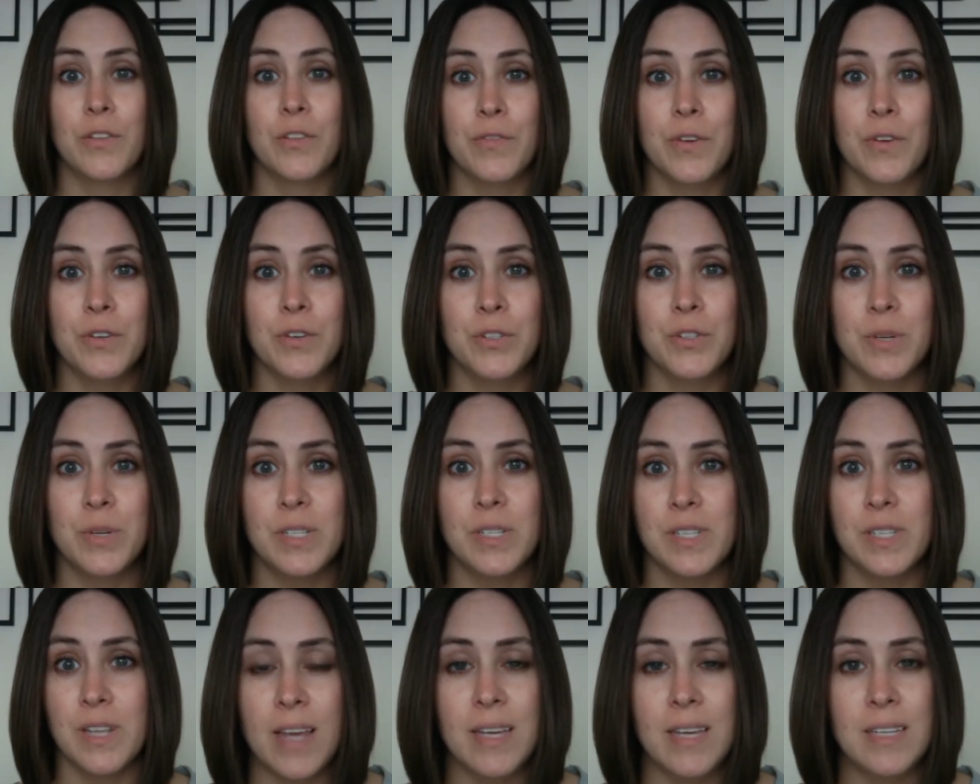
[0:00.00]
The first
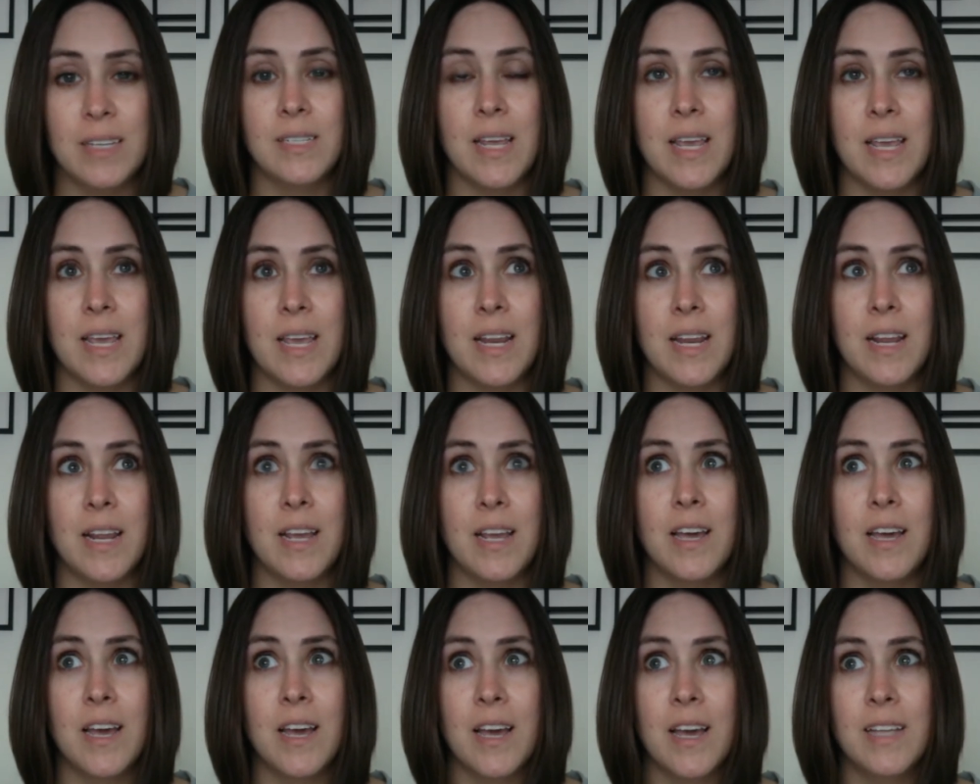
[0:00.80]
reason is
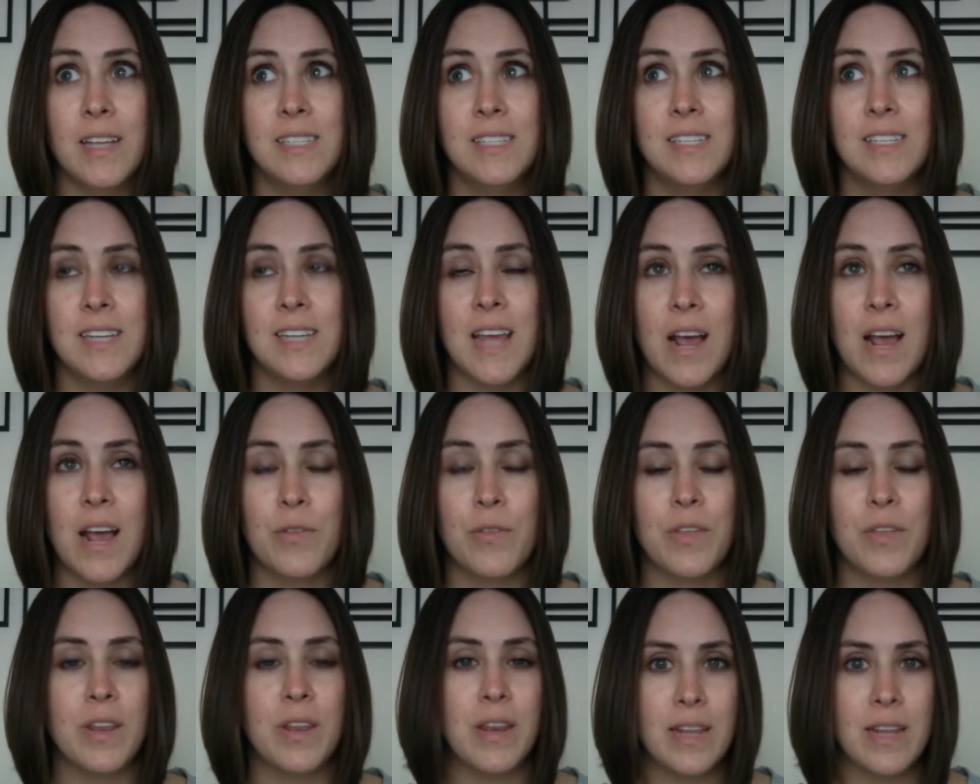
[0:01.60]
it cuts
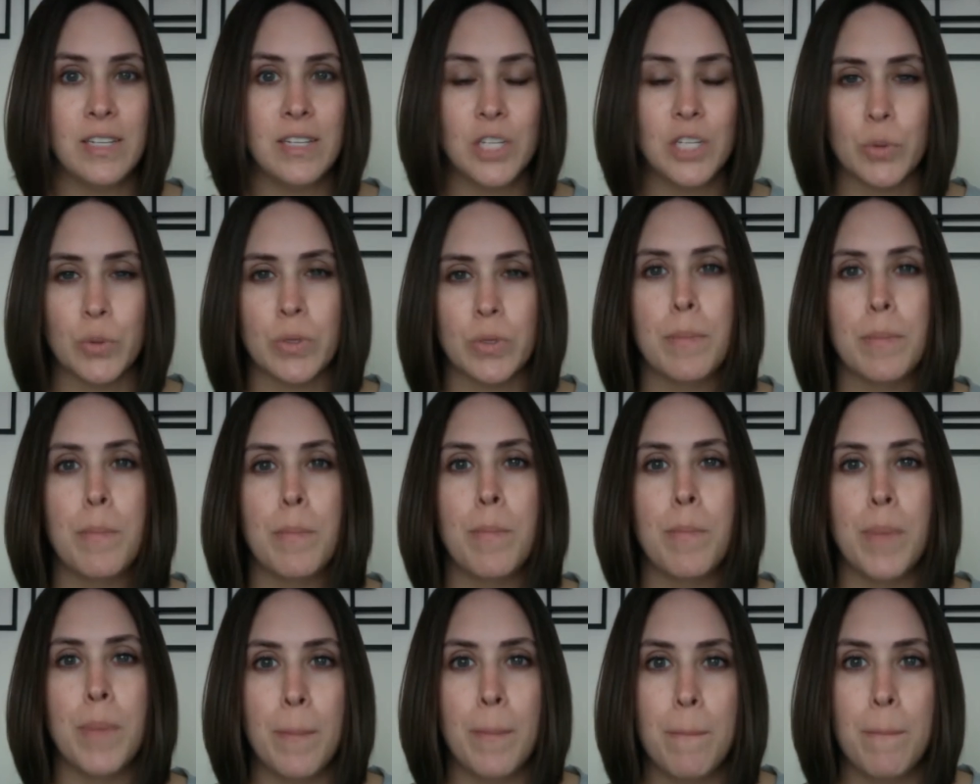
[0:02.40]
out the need to
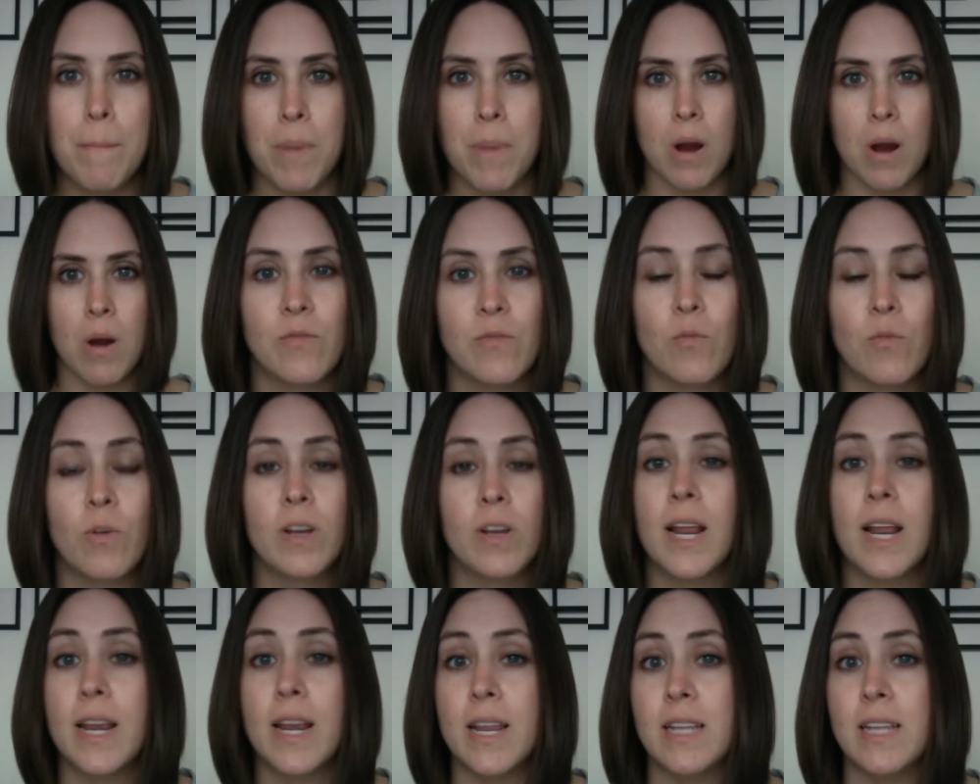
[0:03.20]
remember
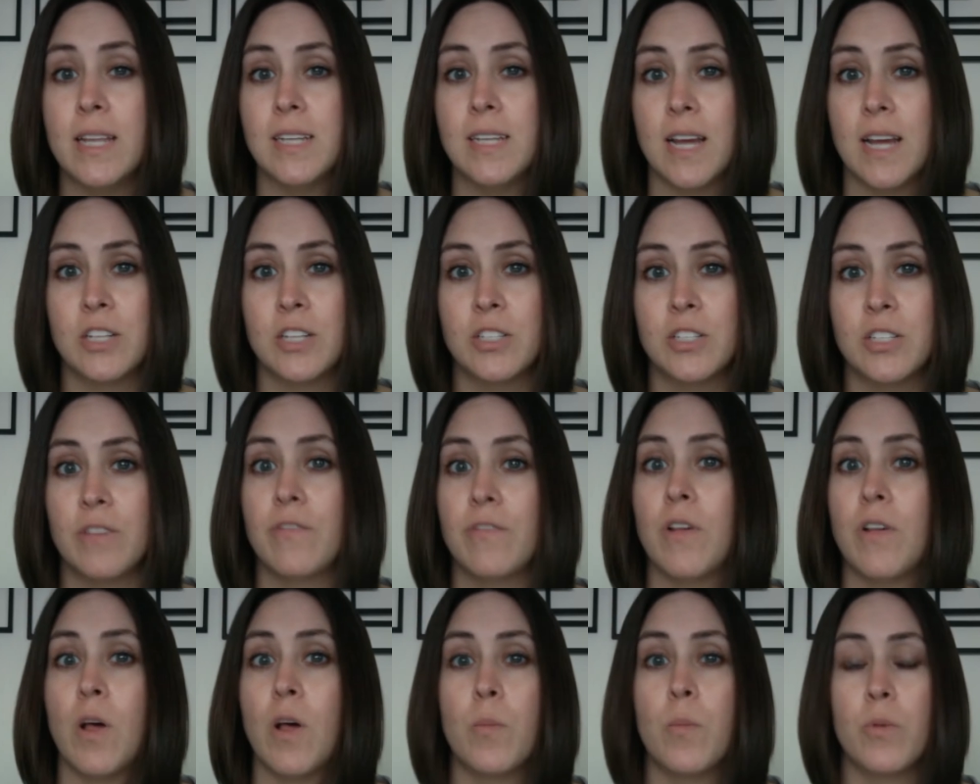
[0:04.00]
when I need to actually
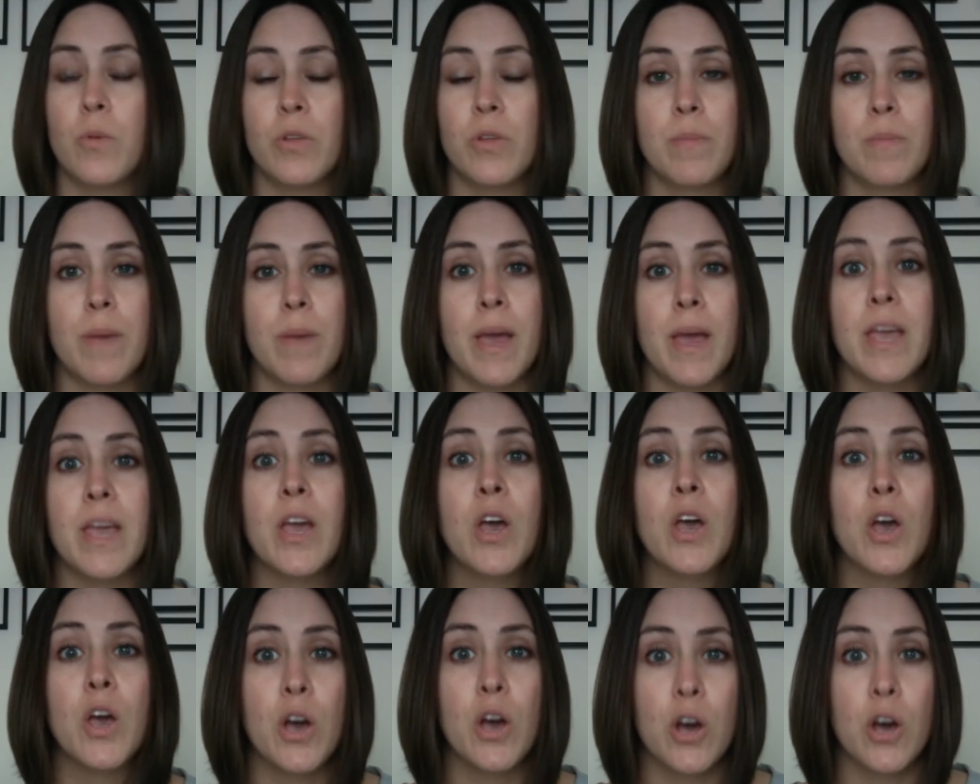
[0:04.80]
follow up with my
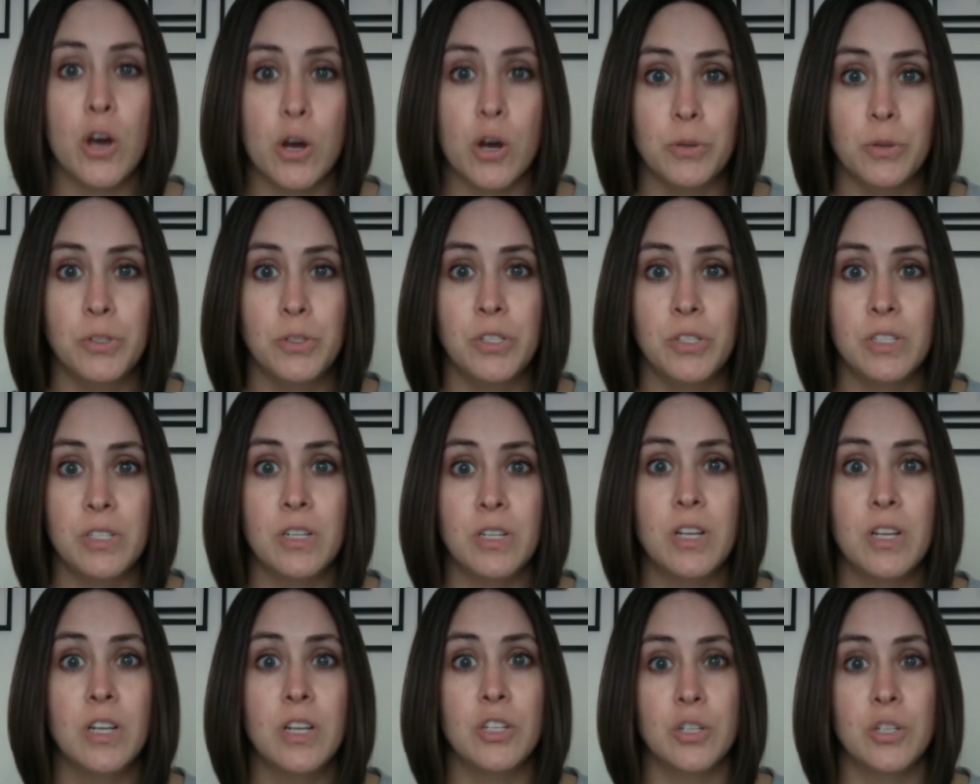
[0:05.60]

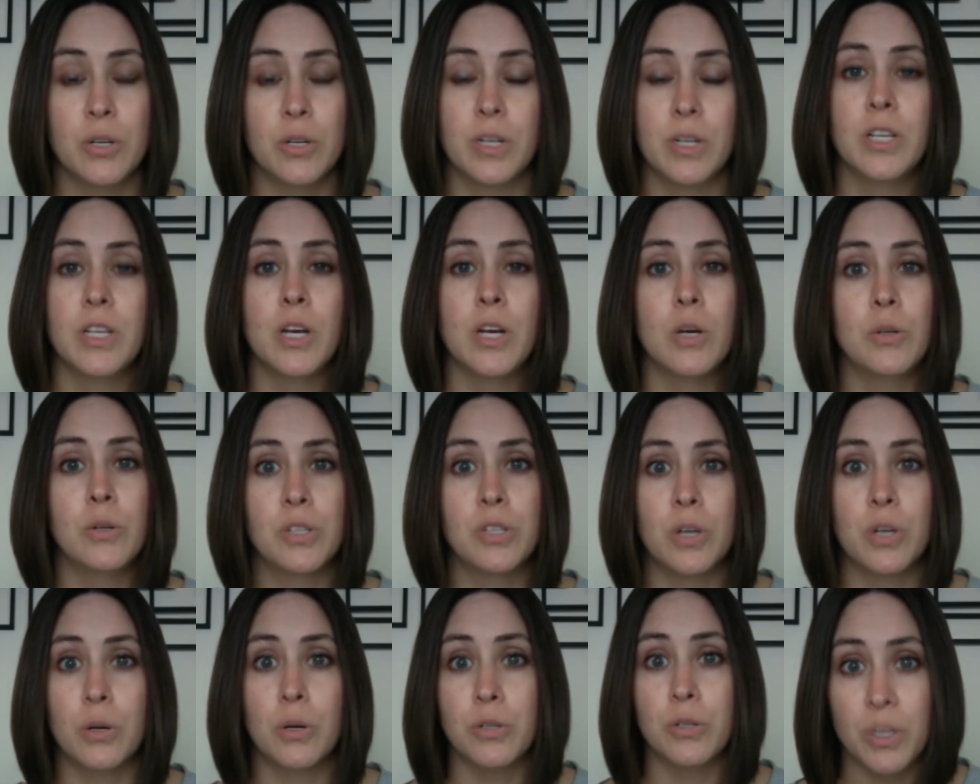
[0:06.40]
host during the
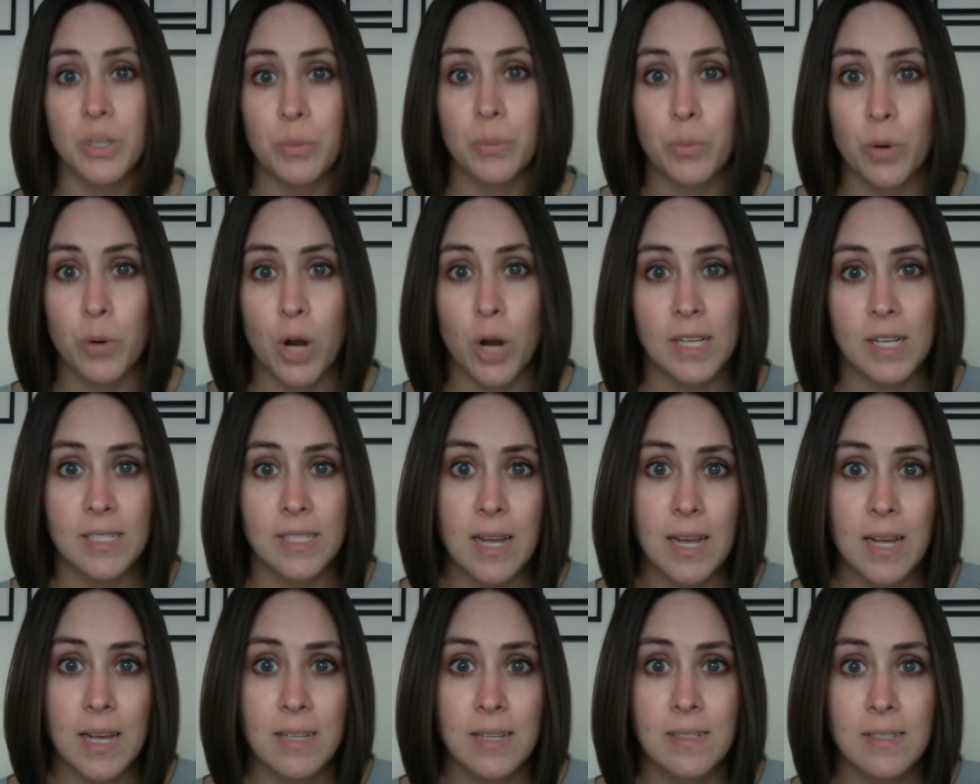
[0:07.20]
host coaching
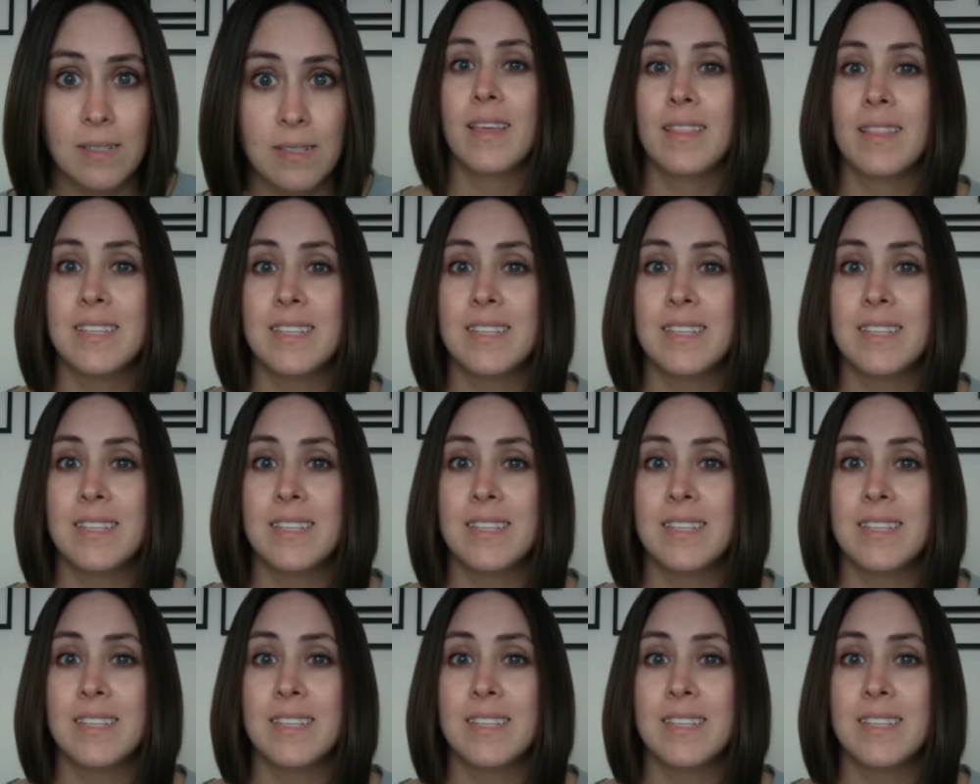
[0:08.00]
process.